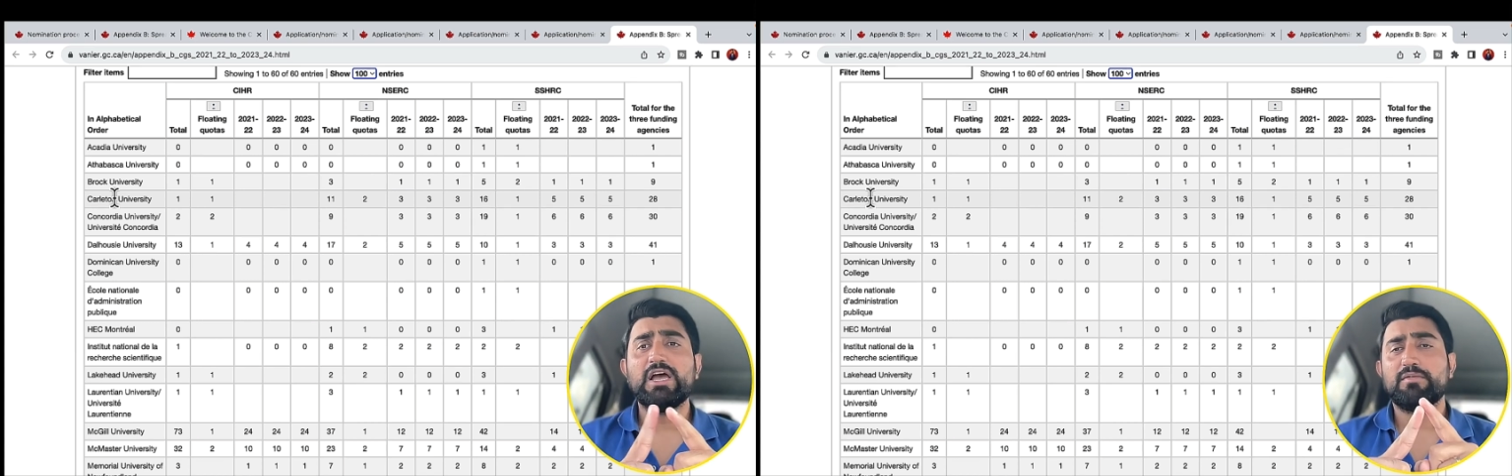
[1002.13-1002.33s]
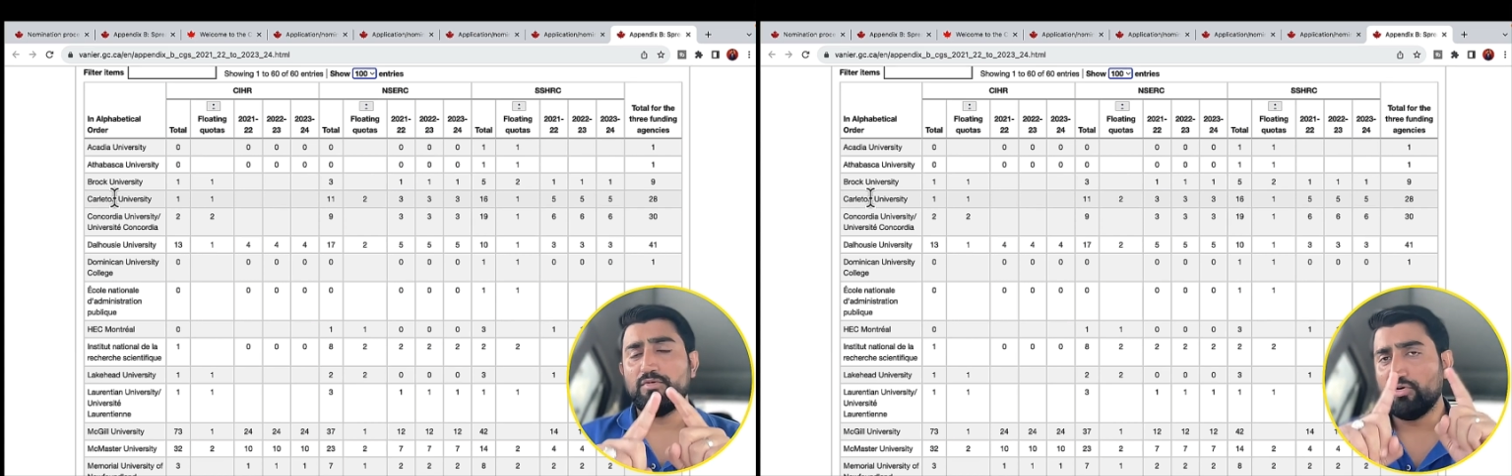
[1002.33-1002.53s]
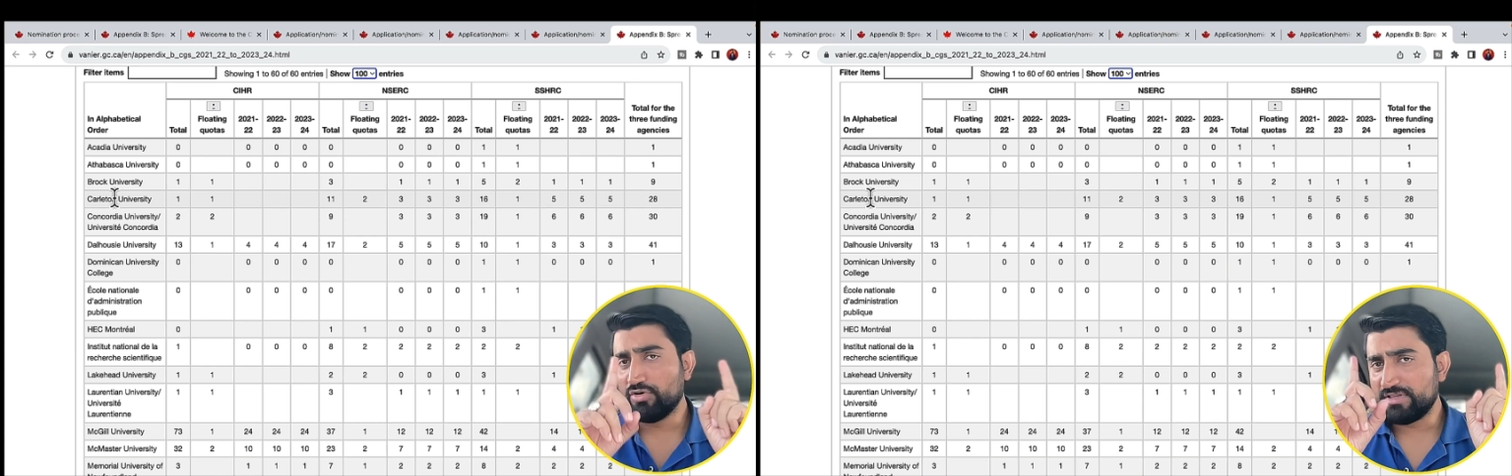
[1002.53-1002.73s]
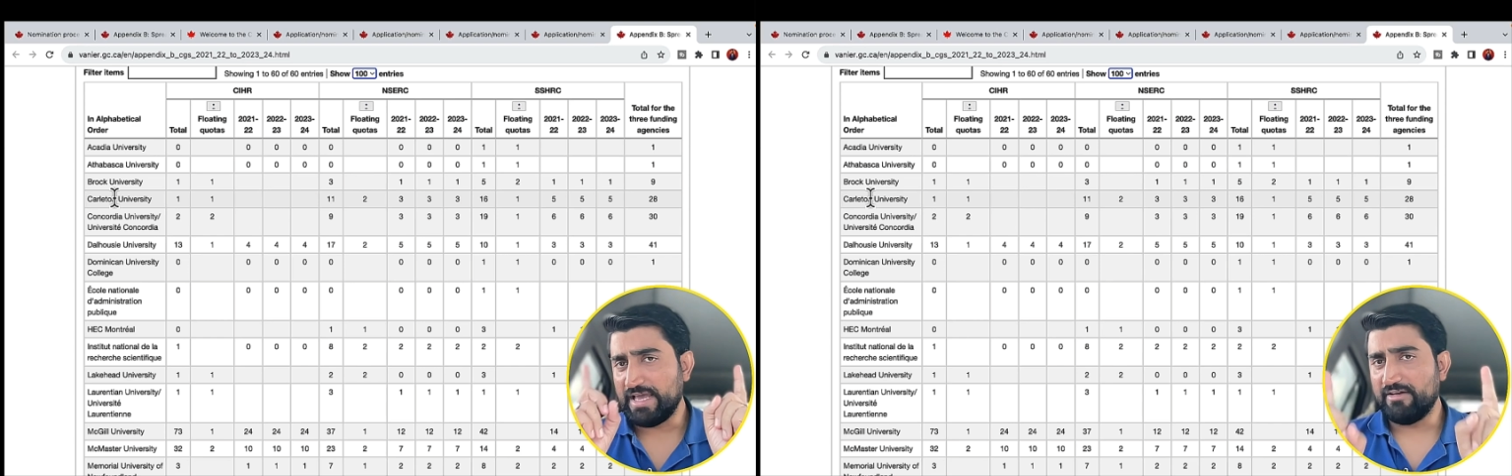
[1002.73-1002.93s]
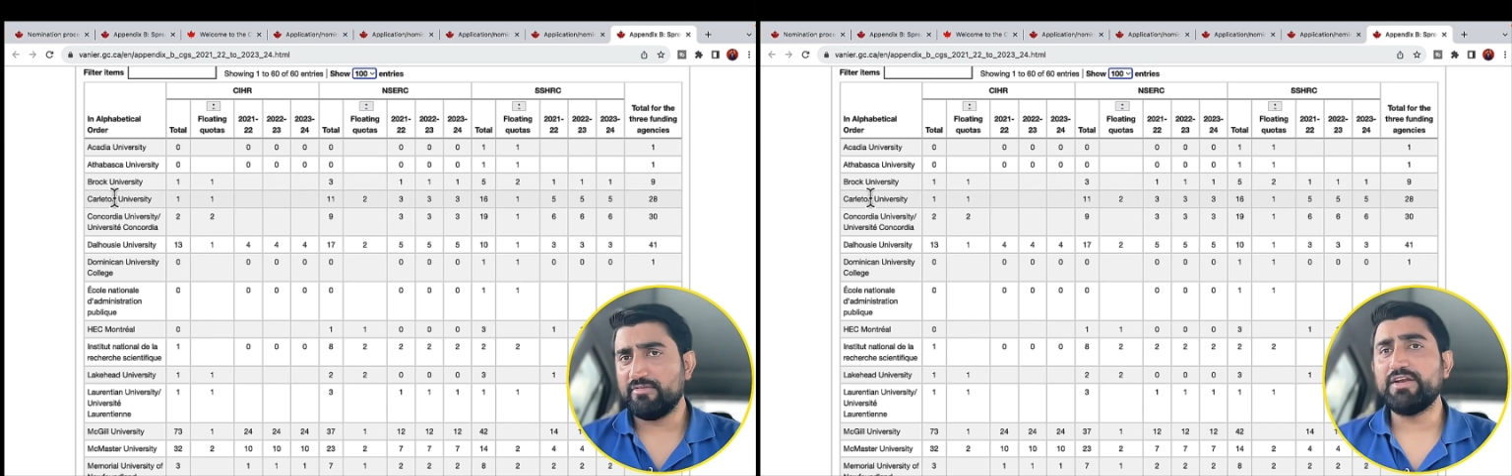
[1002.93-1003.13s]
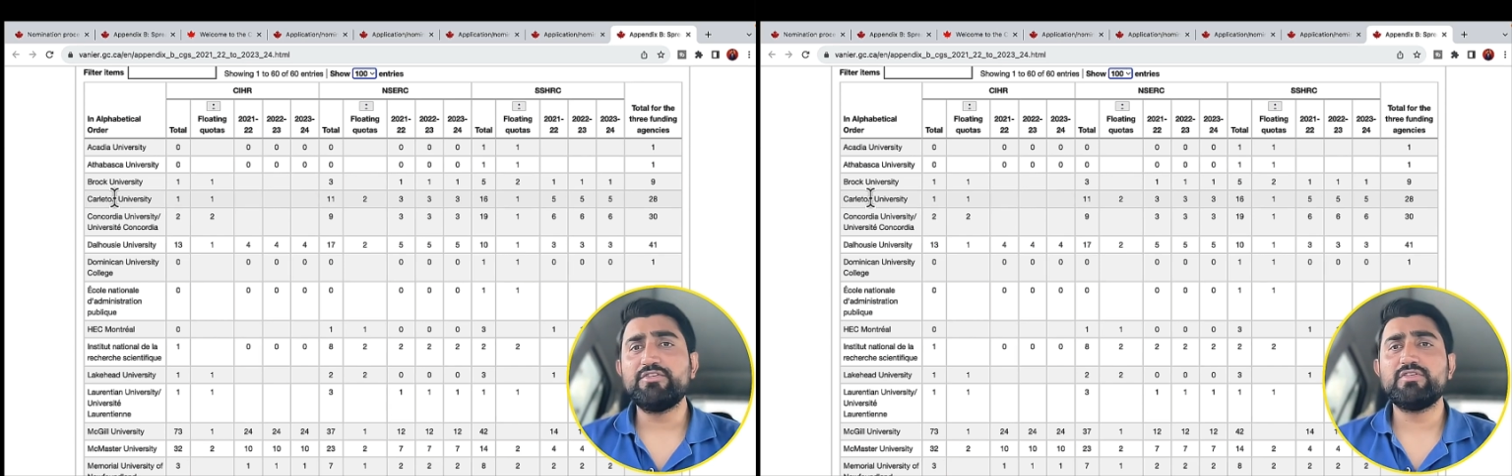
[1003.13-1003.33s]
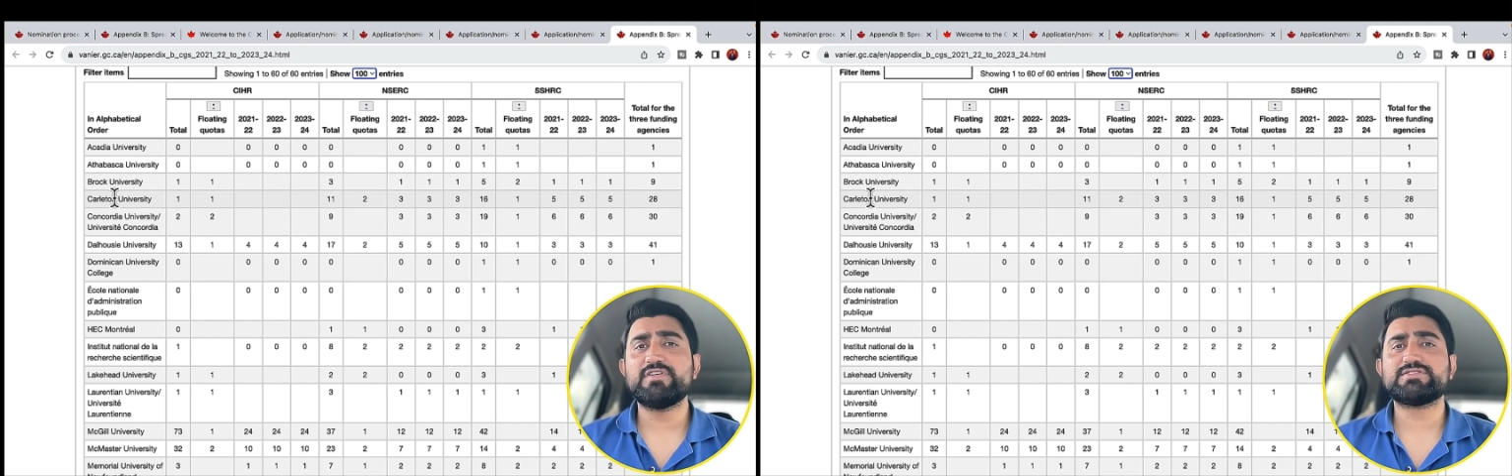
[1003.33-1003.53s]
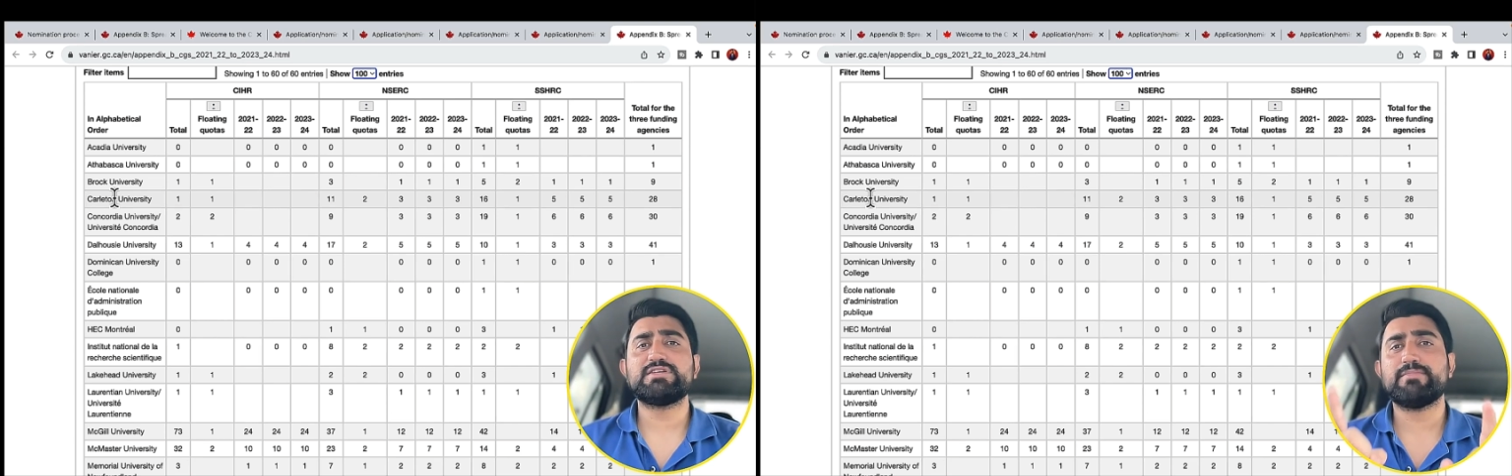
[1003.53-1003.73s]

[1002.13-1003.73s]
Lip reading: more than one university,